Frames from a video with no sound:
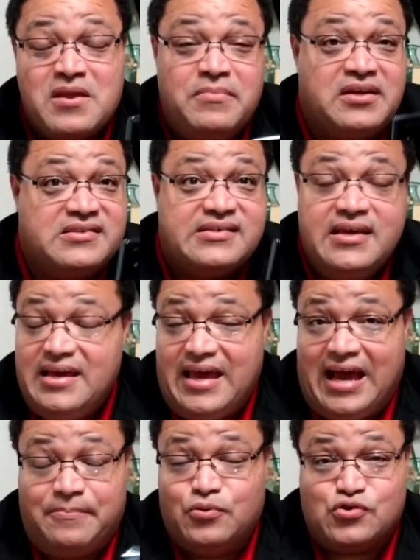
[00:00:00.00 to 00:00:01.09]
because
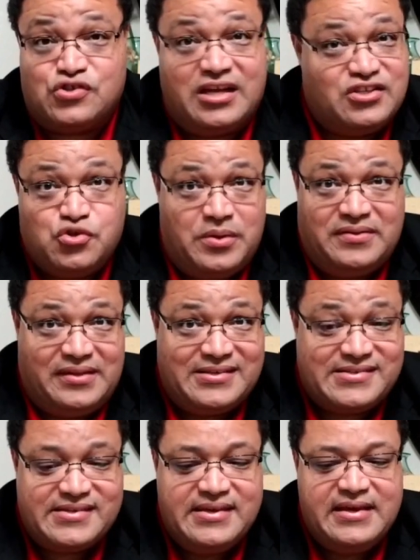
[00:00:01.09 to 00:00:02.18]
Apple's not doing
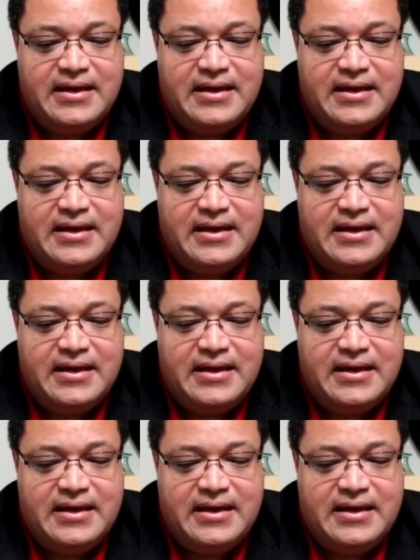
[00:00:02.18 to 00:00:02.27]
this.